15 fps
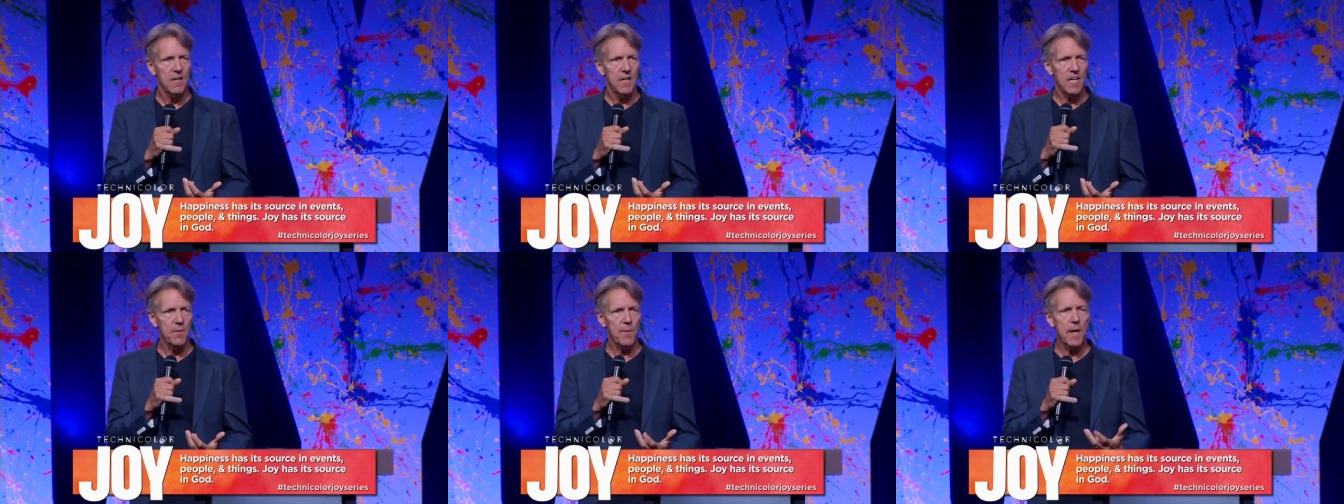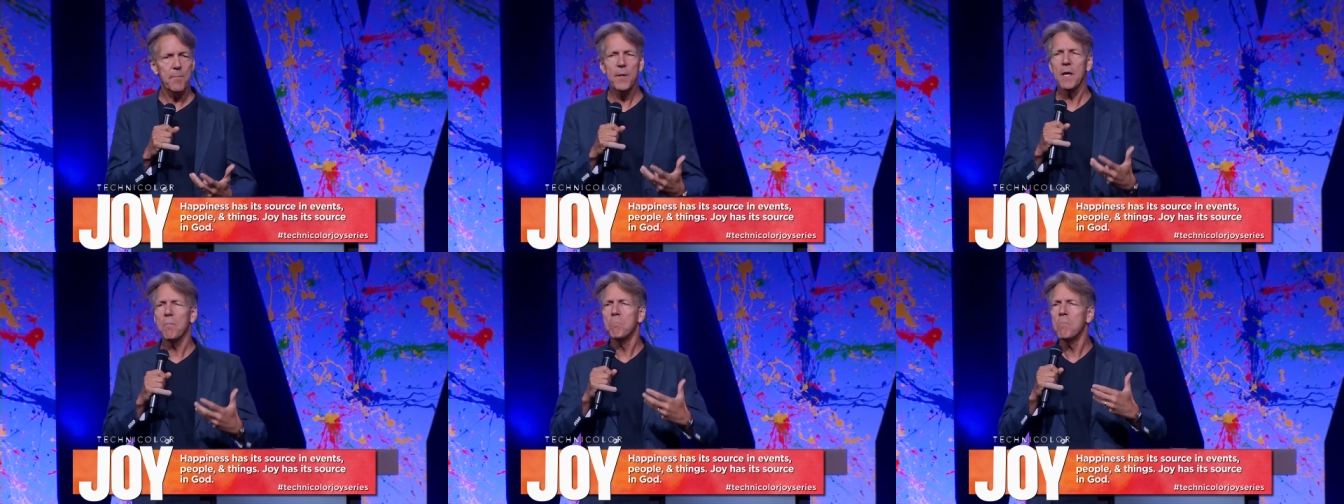He may
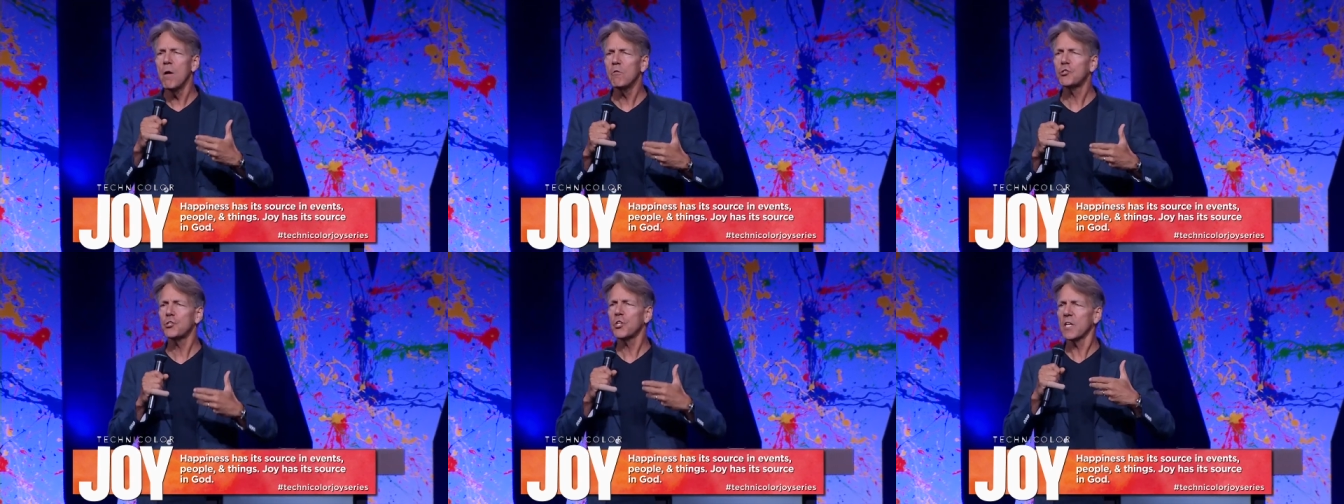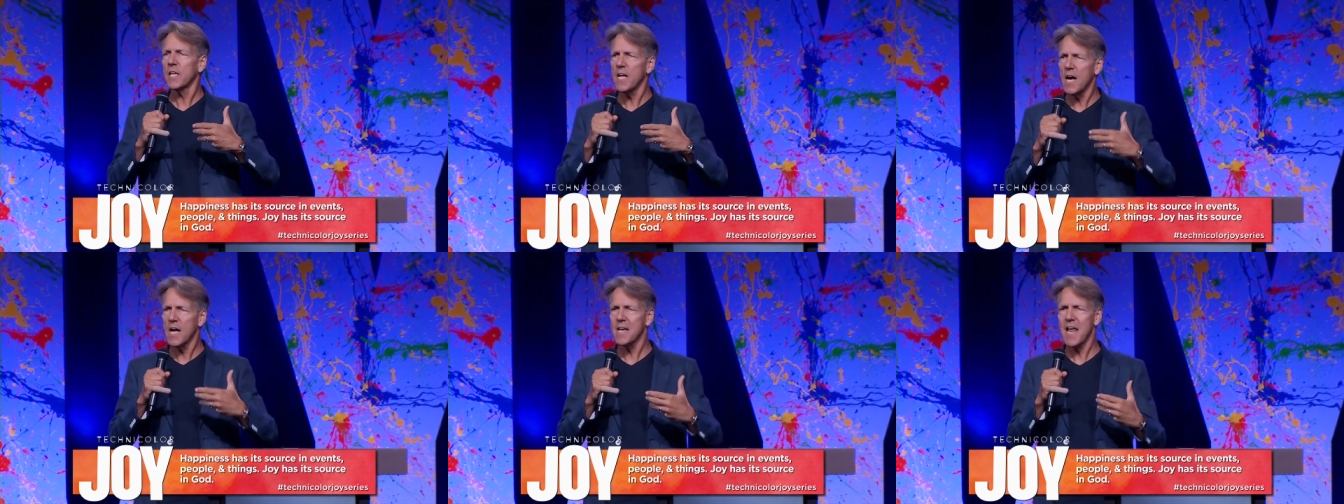be
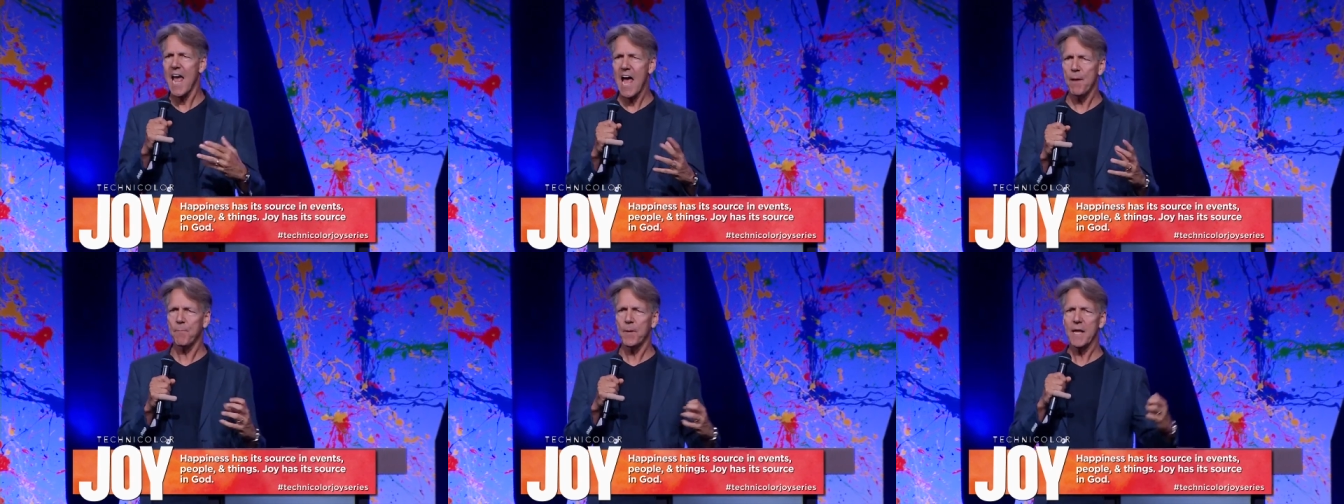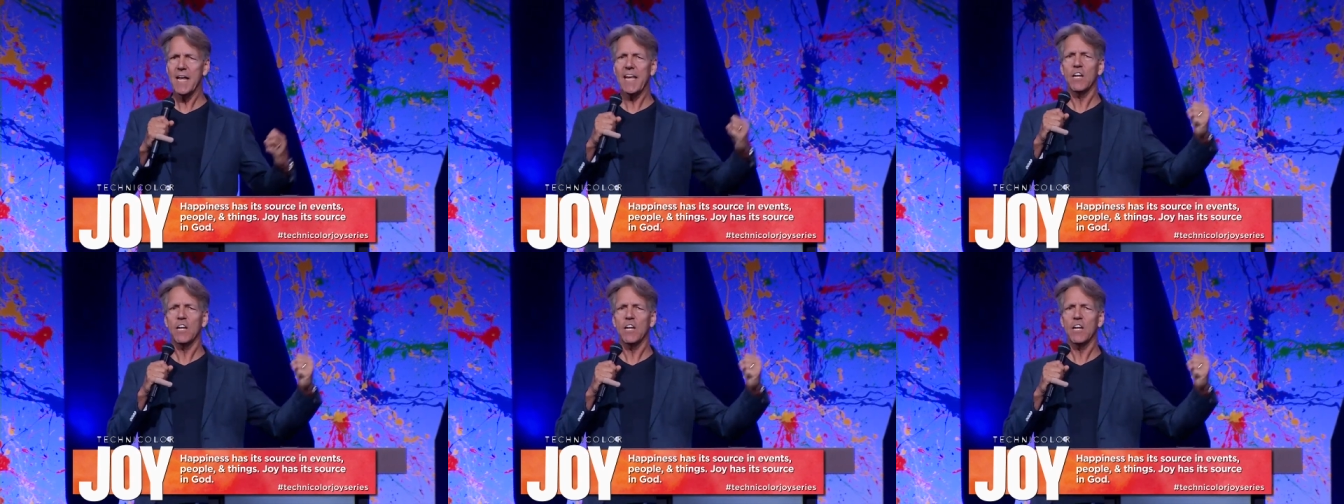emotionally unhappy,